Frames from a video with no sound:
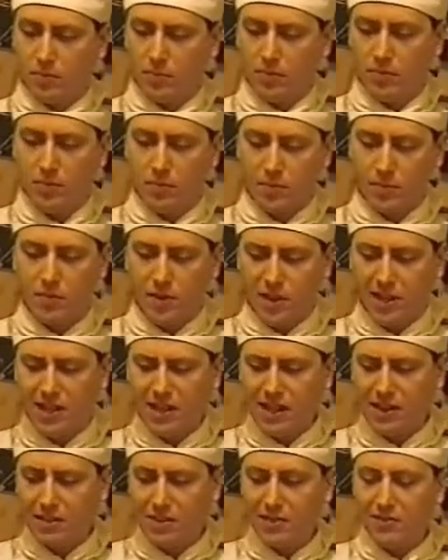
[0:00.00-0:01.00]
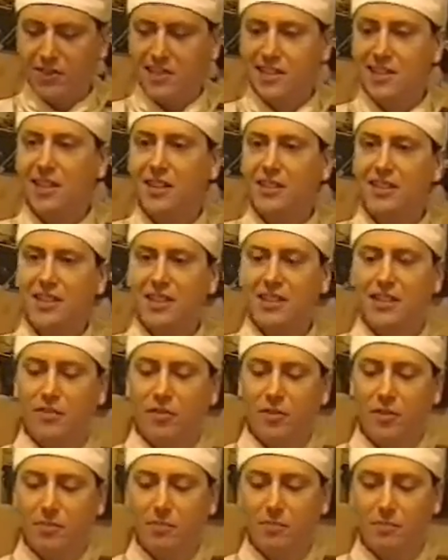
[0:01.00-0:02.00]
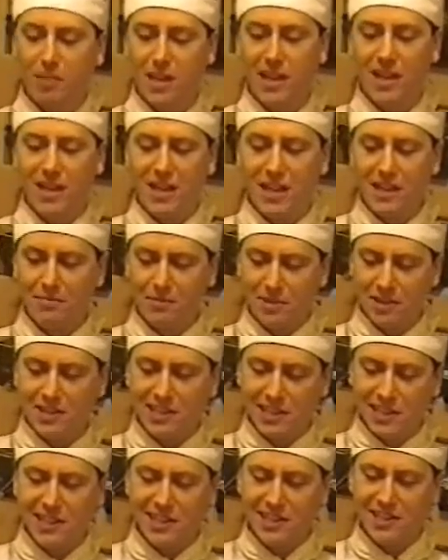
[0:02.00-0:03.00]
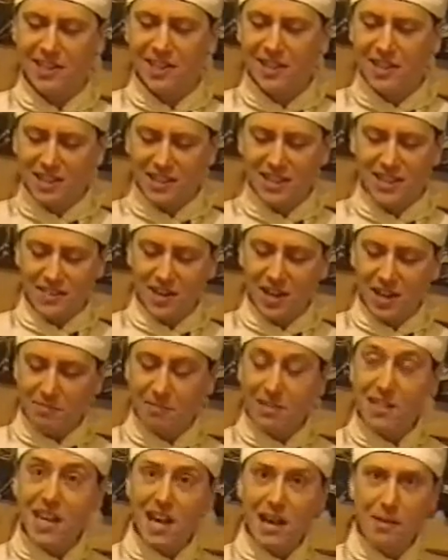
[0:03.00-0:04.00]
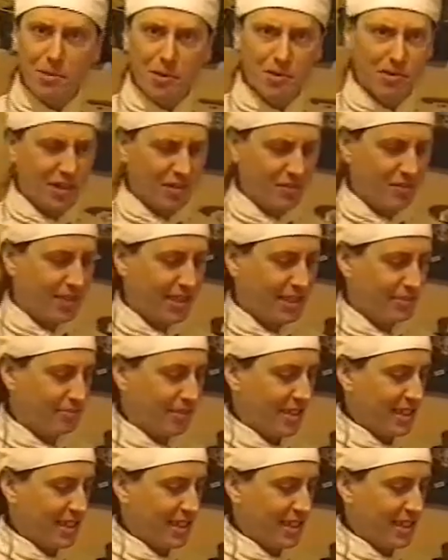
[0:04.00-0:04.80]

And now I have a slightly deformed pancake because it's developed an air pocket for some reason.